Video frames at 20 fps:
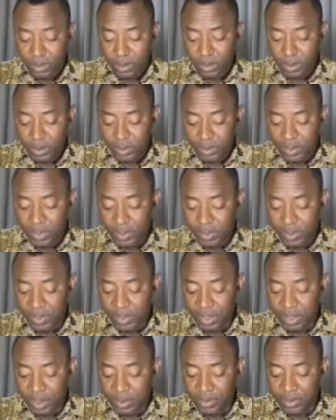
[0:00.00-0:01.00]
So, Mr.
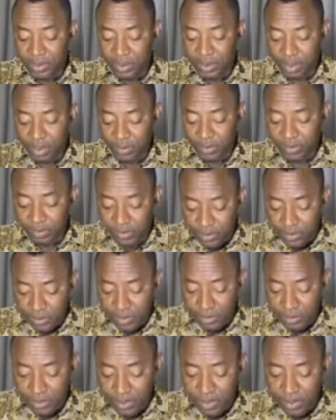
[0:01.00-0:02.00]
President, I want to donate
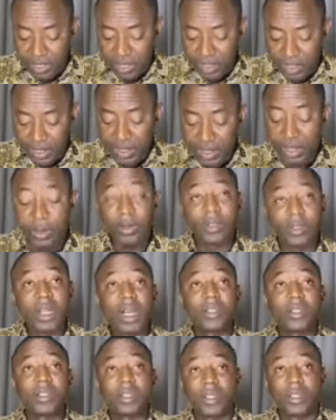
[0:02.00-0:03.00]
funds. Please, I need a
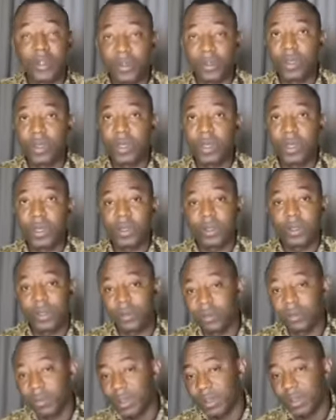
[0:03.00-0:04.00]
contact in the
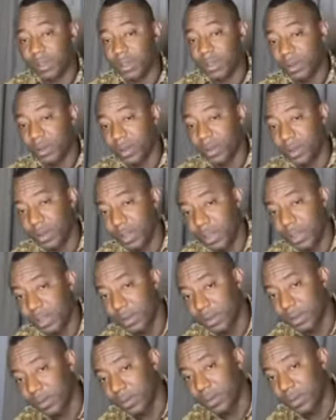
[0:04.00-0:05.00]
UK. Please note
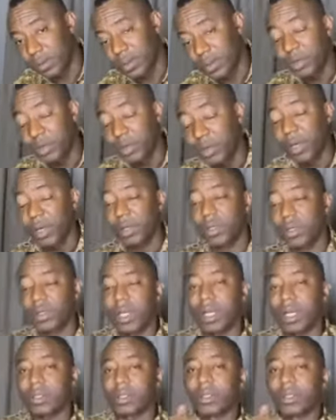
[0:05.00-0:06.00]
that we'll send you a
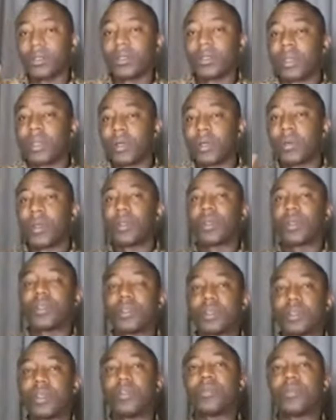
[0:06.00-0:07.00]
contact in the UK where you can
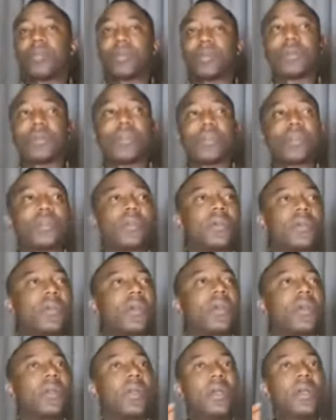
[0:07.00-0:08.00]
send the funds to.
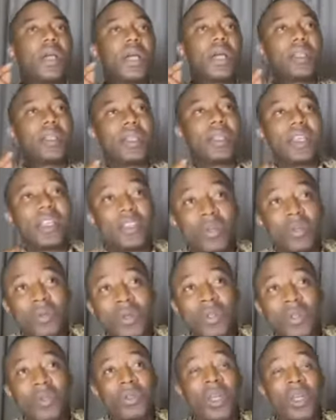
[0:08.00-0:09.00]
I think there's
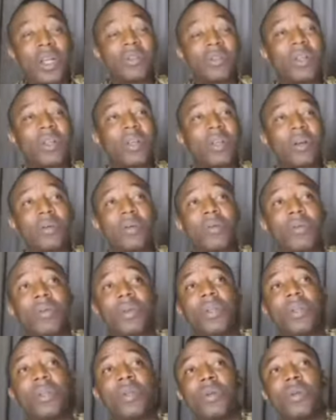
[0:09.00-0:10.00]
somebody who's actually coming
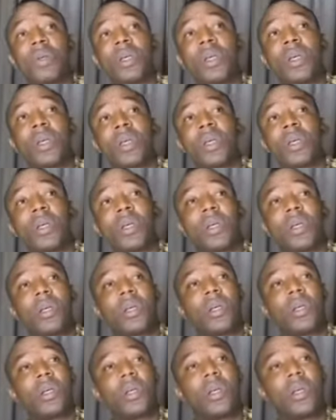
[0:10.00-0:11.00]
from the UK.
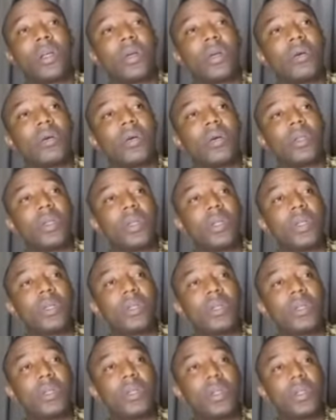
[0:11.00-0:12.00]
What date?
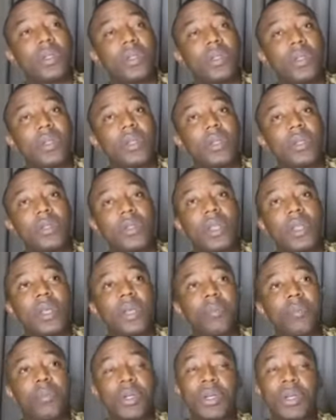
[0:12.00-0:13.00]
So they
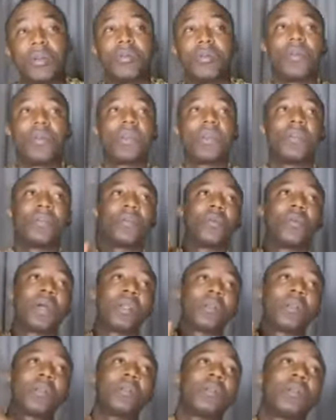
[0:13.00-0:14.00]
can bring the fund. If you are